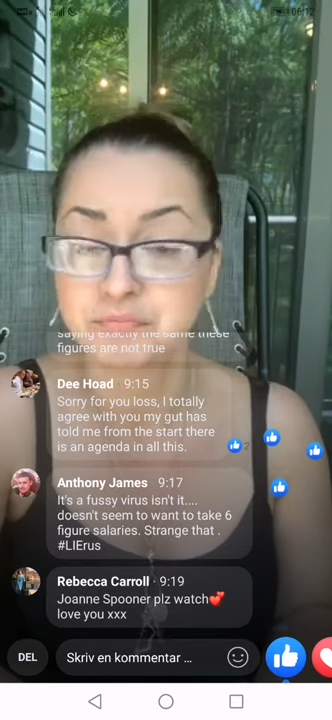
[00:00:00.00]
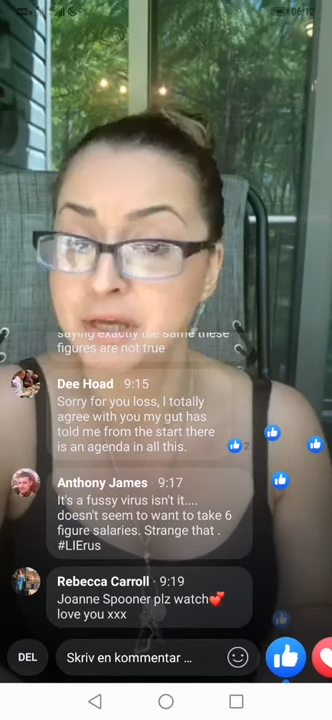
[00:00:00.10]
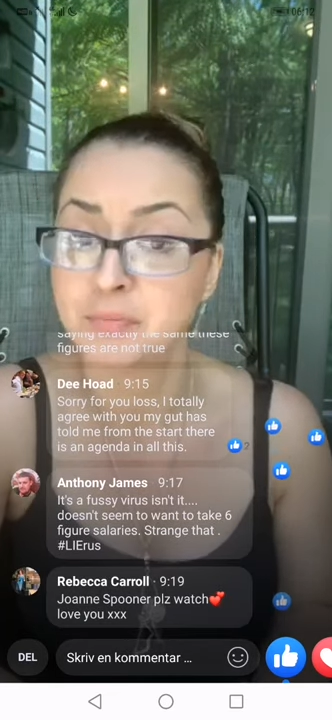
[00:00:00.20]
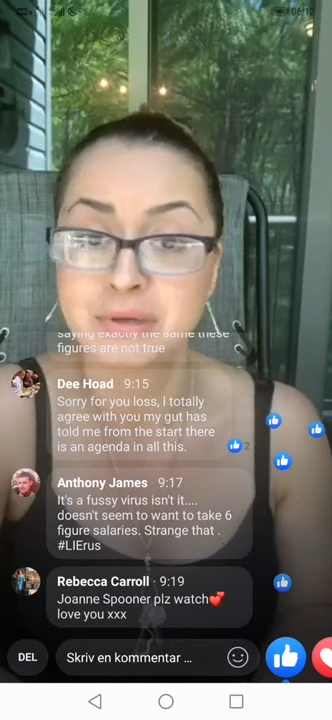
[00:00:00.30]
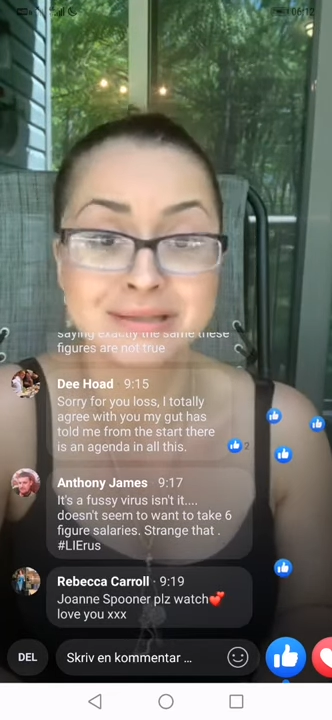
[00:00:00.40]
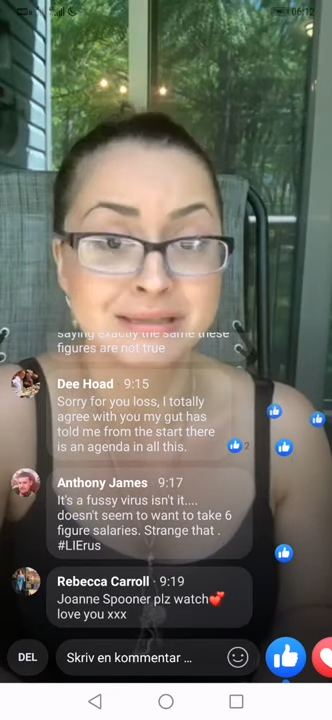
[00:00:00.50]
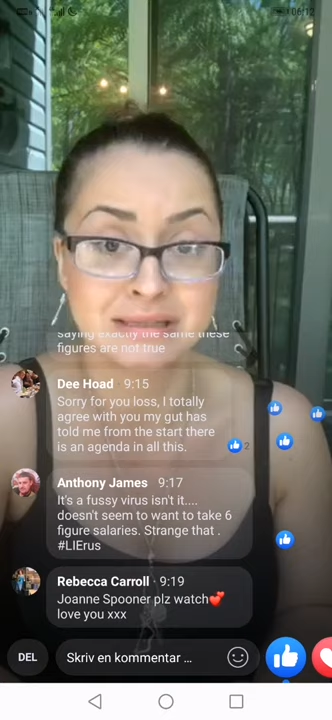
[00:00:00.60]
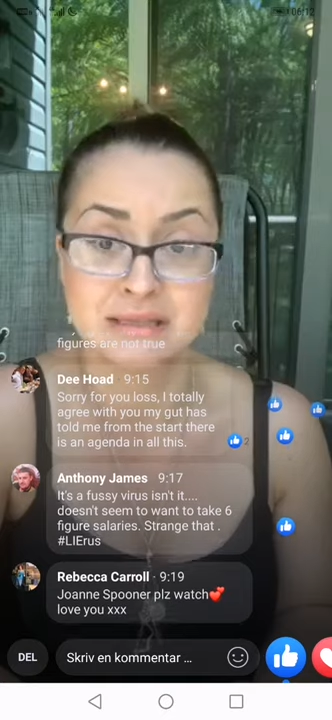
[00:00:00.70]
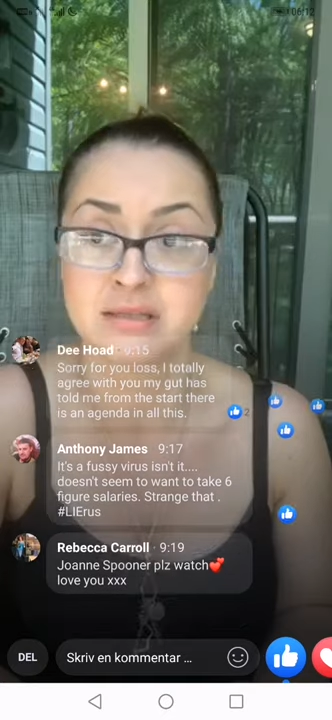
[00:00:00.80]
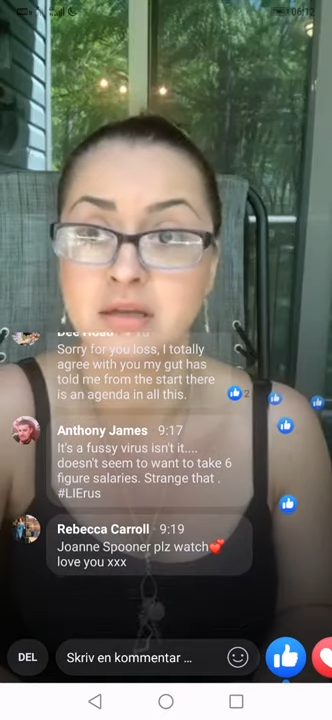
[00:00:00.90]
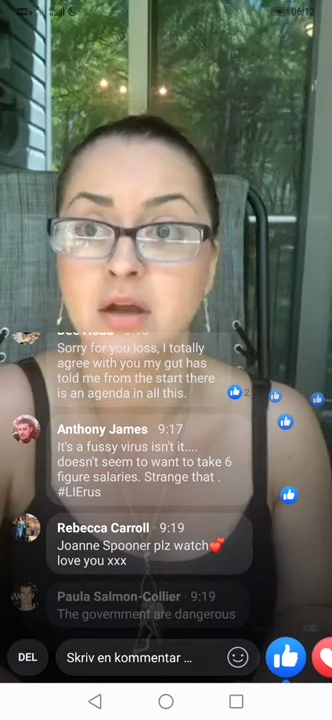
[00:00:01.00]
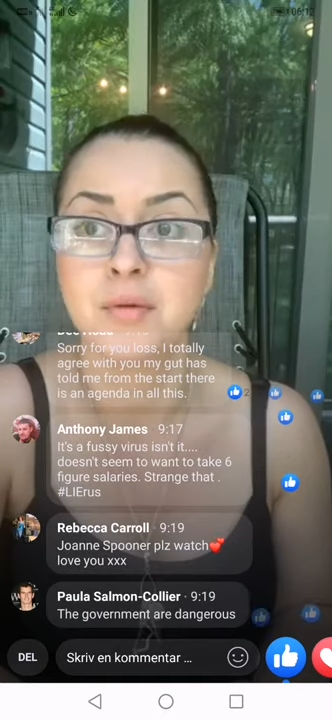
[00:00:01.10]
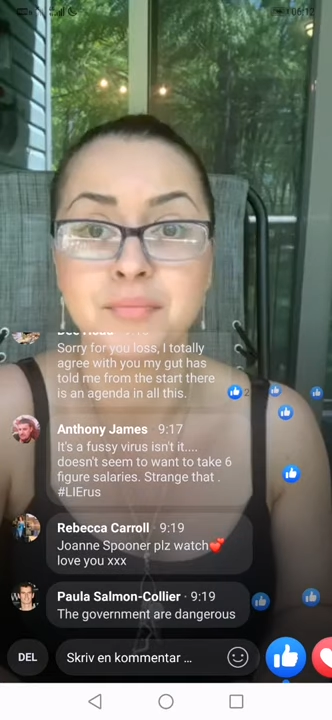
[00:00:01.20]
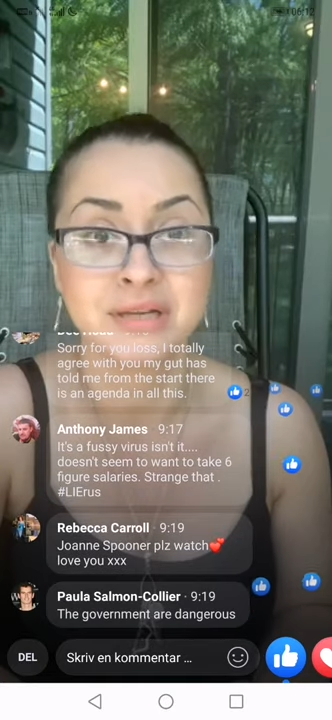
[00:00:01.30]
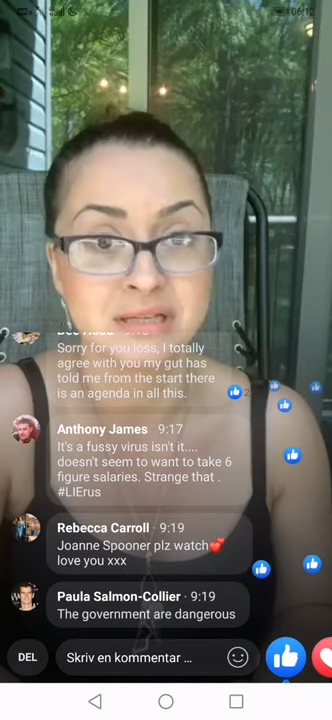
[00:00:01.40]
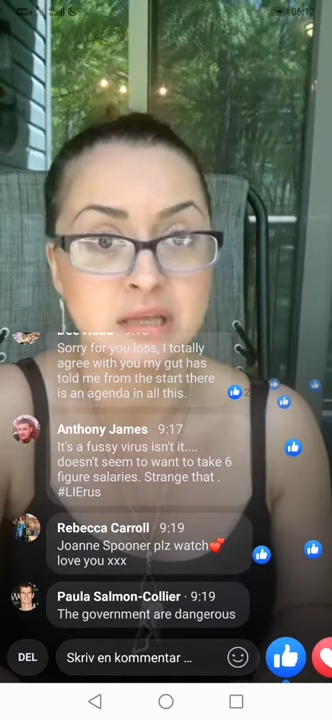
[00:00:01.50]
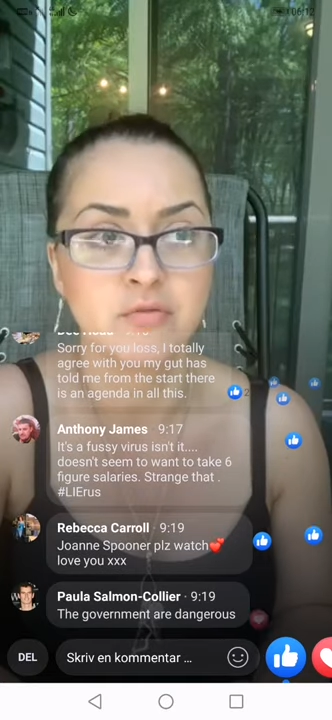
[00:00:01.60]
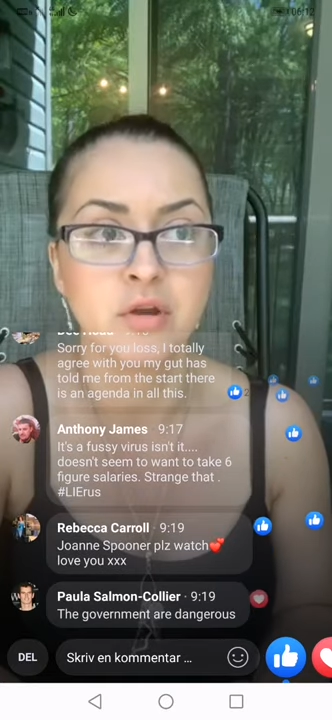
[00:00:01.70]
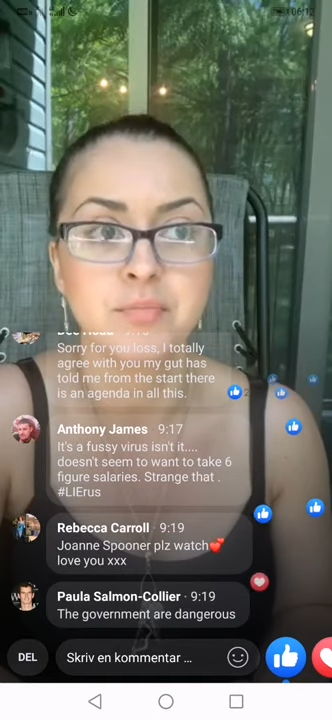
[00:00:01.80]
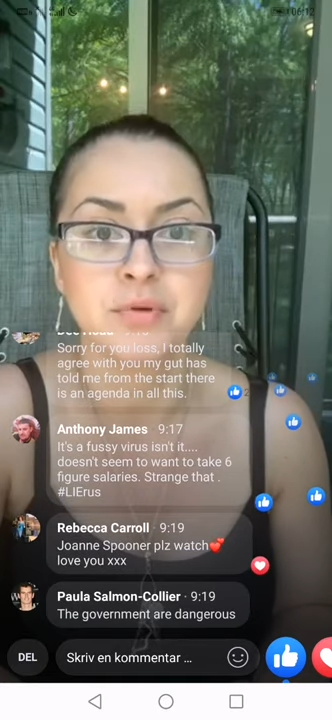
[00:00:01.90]
Big businesses and companies,
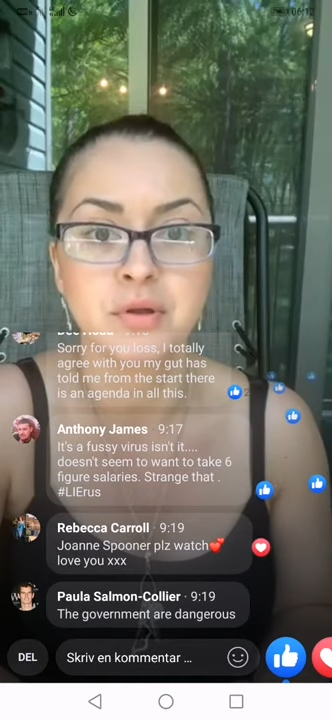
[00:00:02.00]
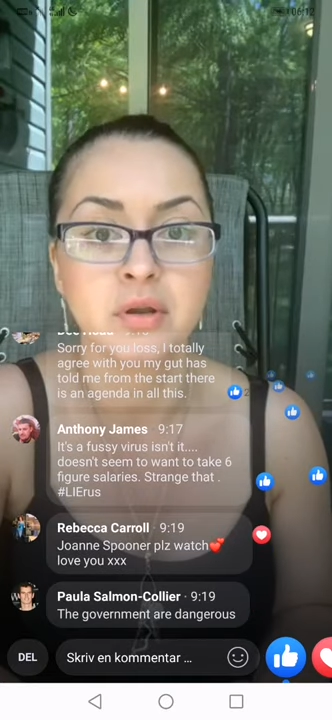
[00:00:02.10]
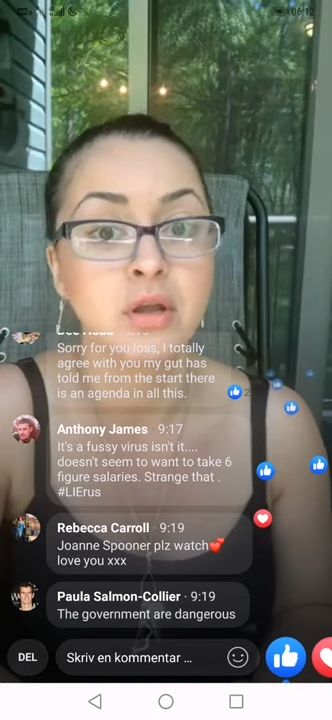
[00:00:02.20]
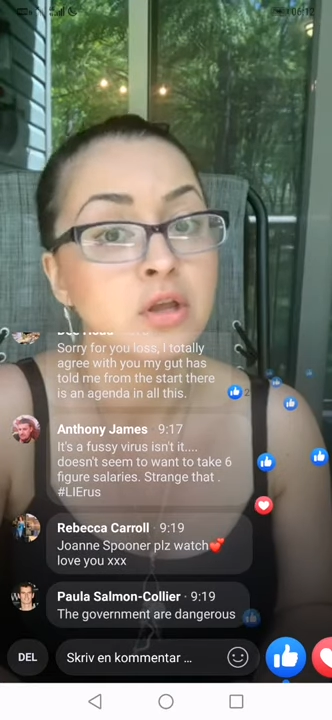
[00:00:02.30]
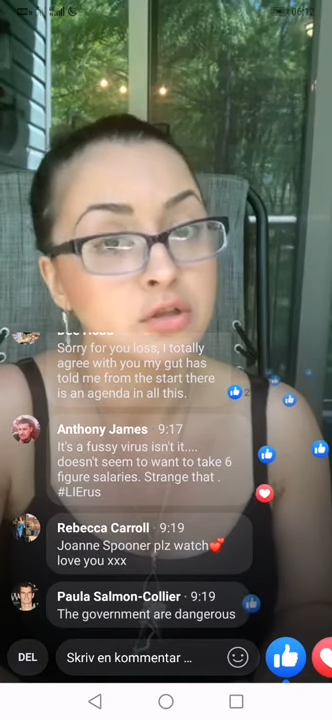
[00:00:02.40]
they're open.